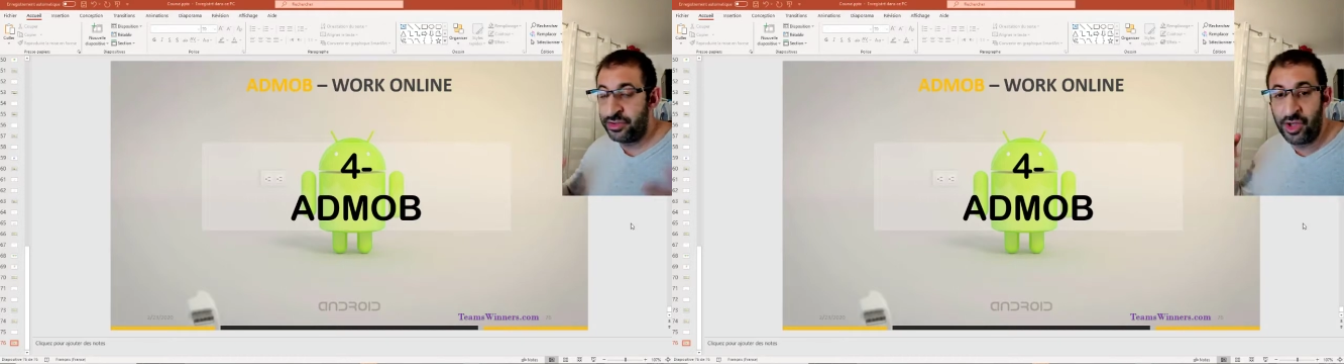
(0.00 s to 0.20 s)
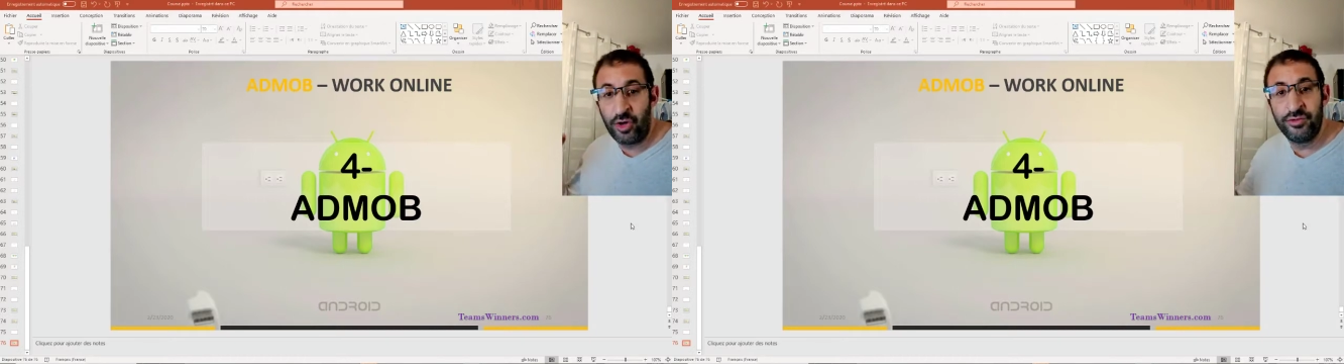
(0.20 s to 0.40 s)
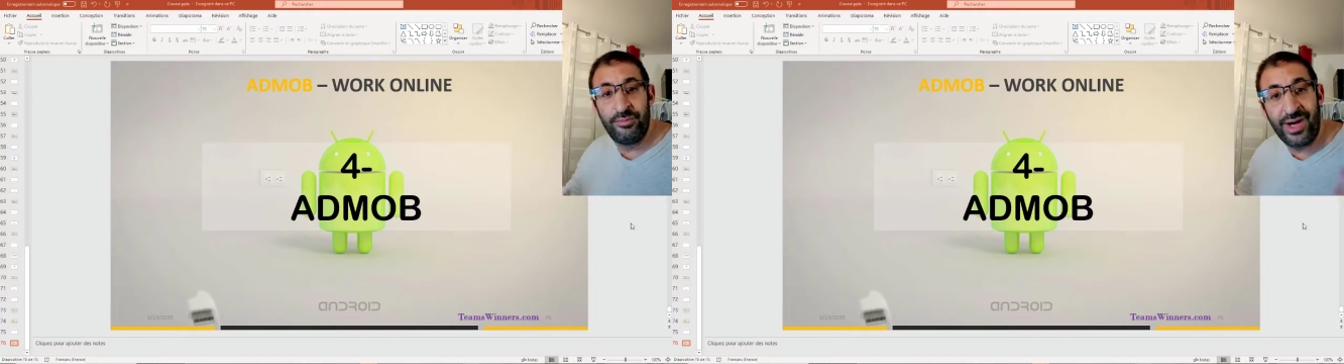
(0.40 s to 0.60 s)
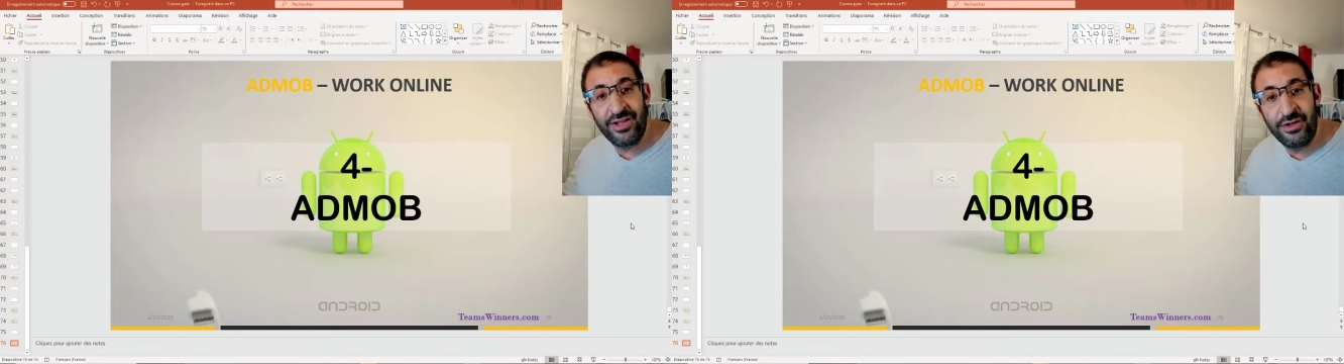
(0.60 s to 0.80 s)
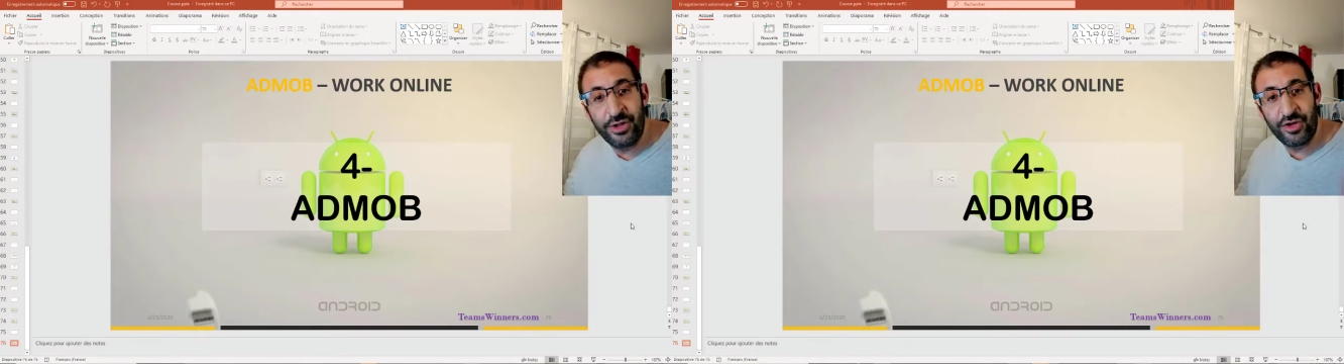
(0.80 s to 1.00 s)
known
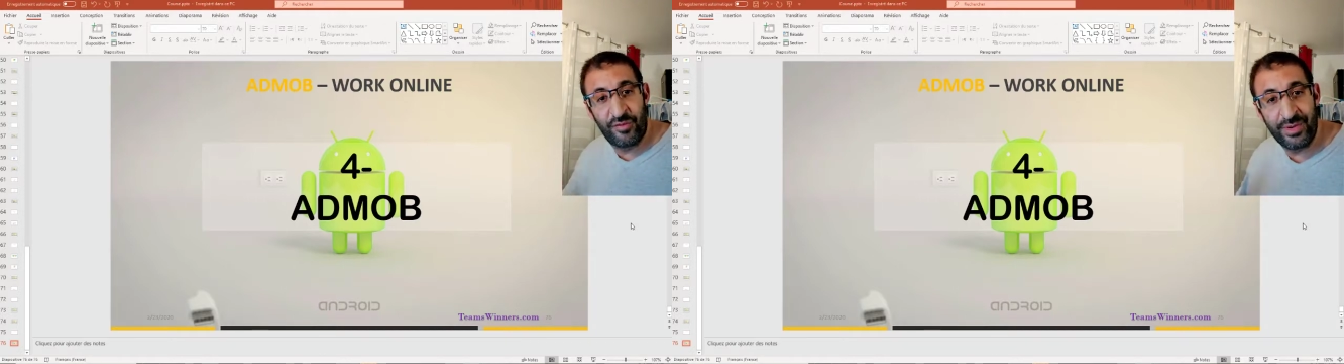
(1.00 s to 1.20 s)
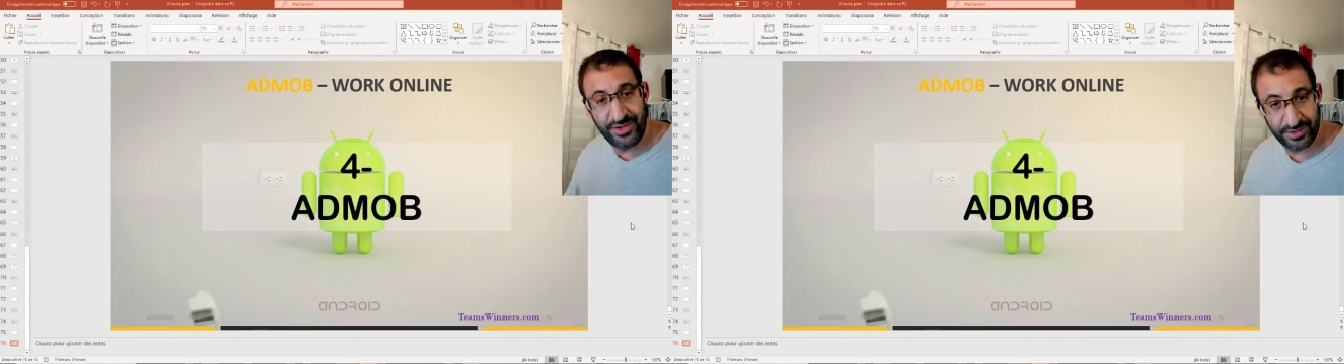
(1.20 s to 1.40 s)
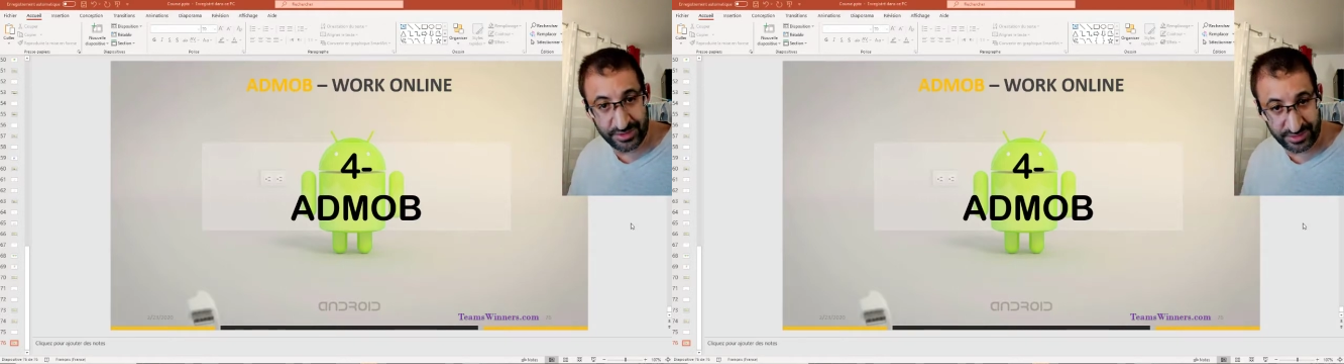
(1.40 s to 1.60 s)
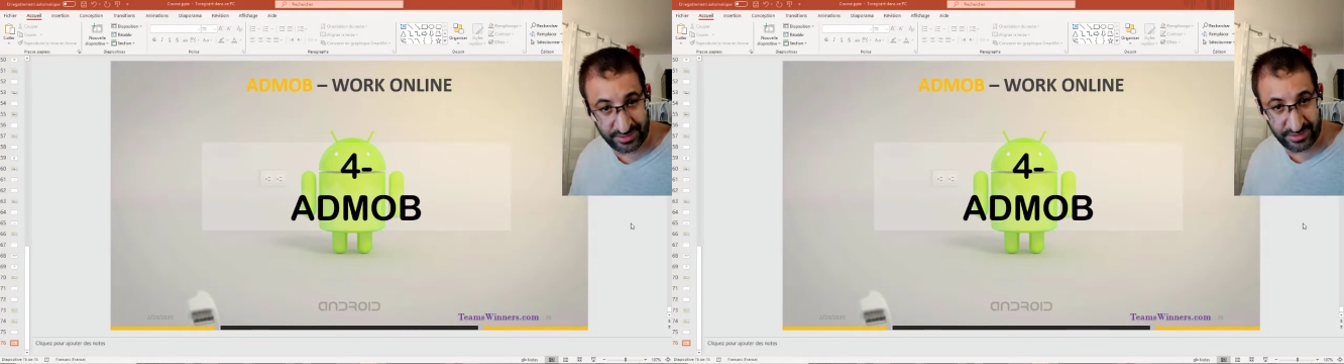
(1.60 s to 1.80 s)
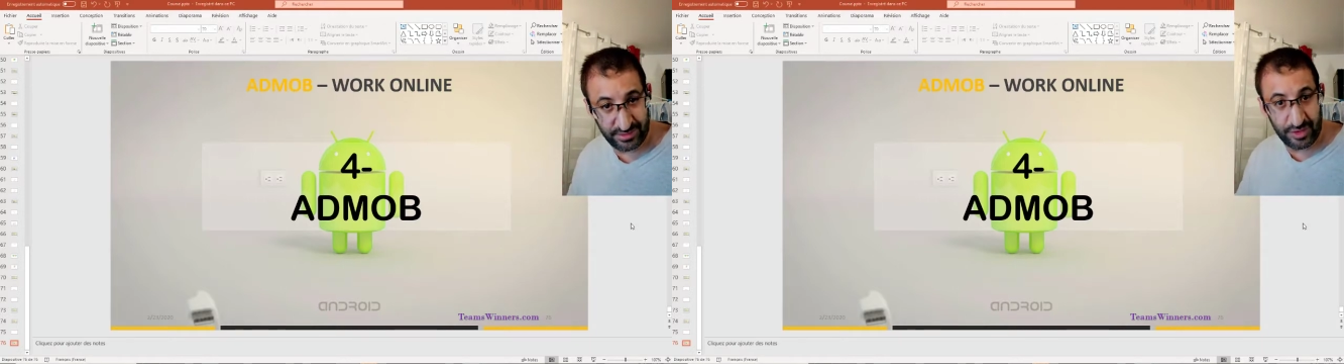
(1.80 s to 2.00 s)
by a lot of
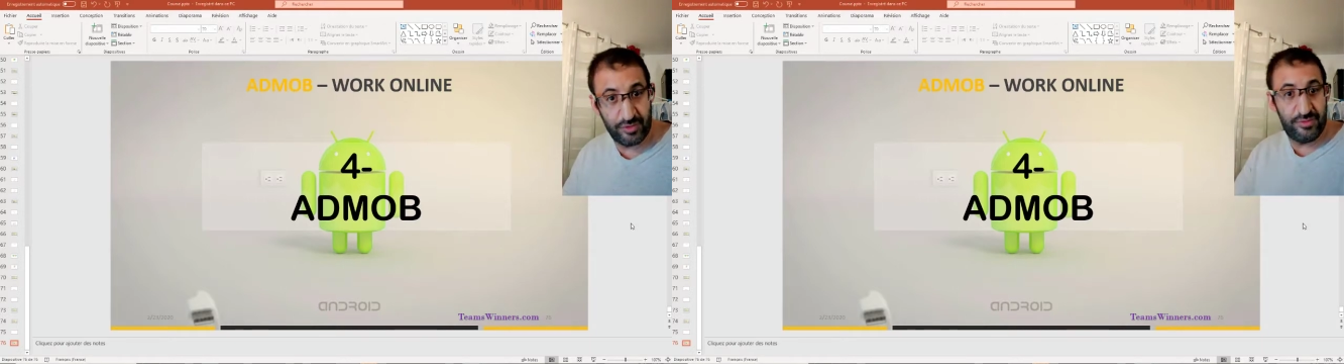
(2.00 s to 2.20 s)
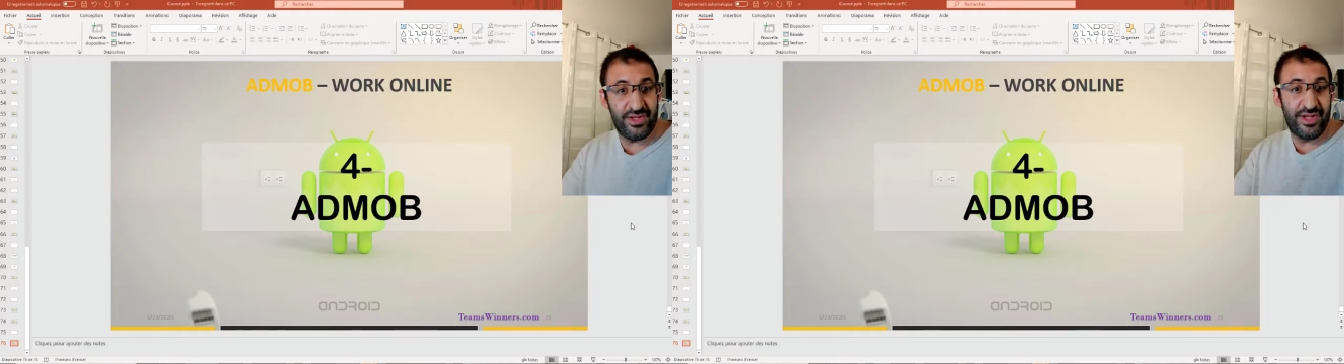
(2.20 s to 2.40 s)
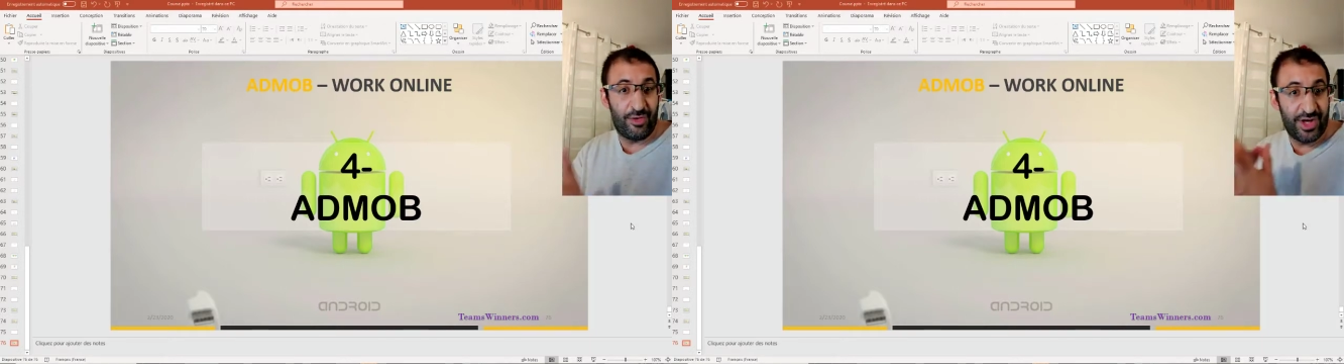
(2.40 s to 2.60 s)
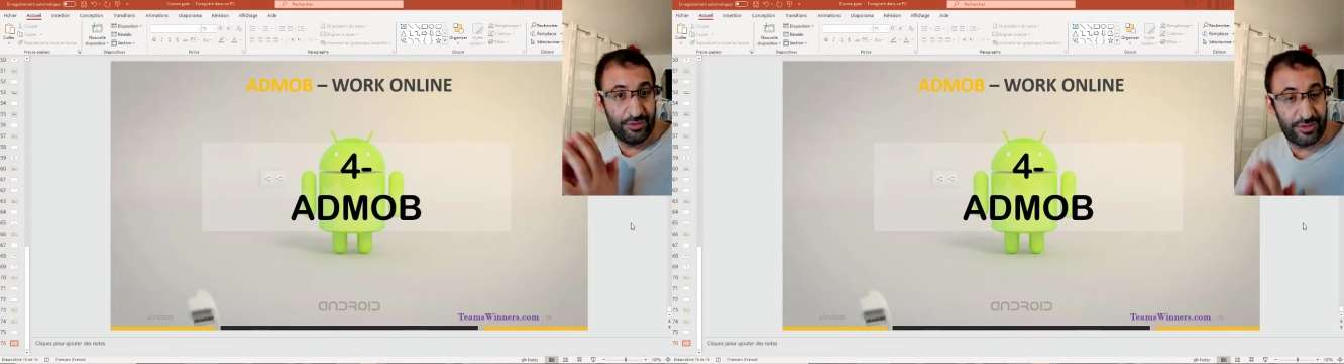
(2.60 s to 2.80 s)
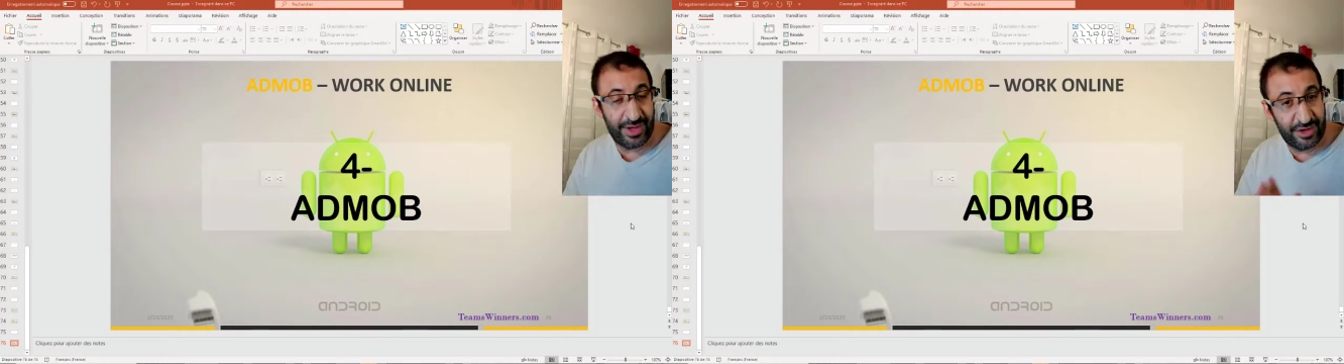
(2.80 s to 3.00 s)
persons, that will be
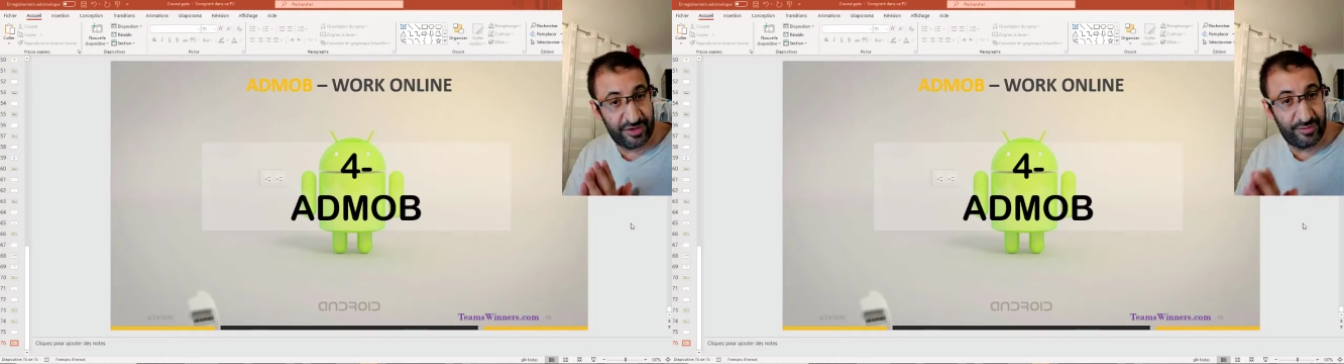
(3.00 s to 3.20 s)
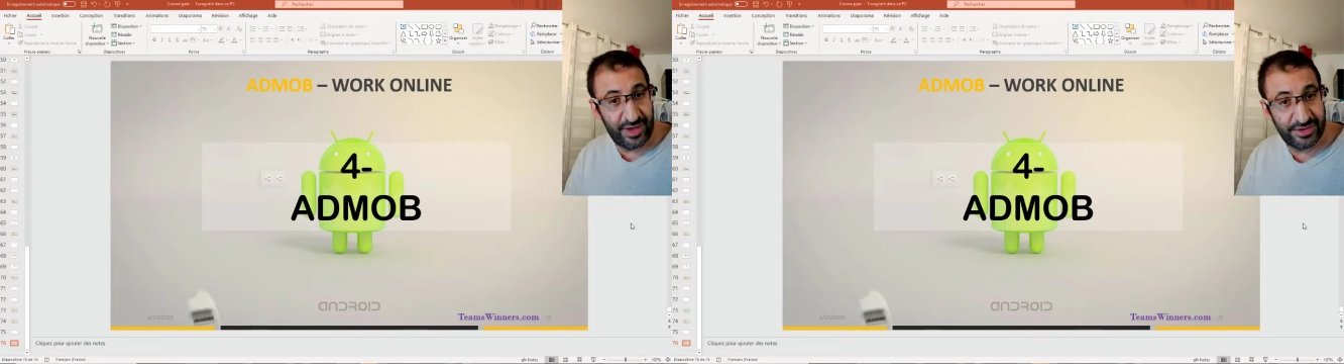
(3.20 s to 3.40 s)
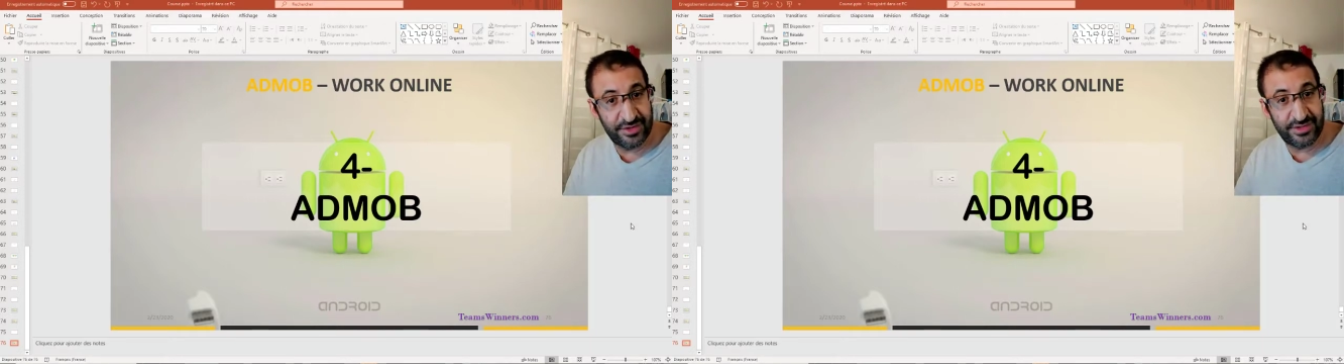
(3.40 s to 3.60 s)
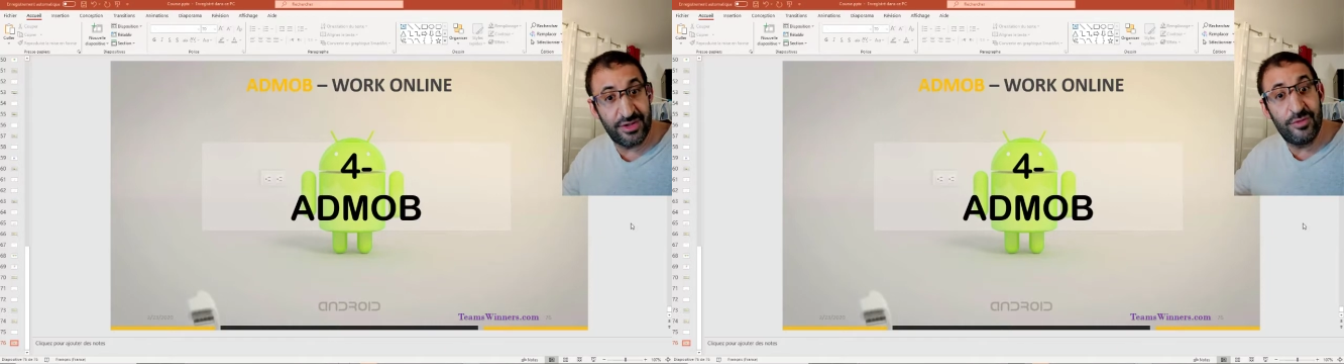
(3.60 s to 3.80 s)
downloaded by a lot of persons.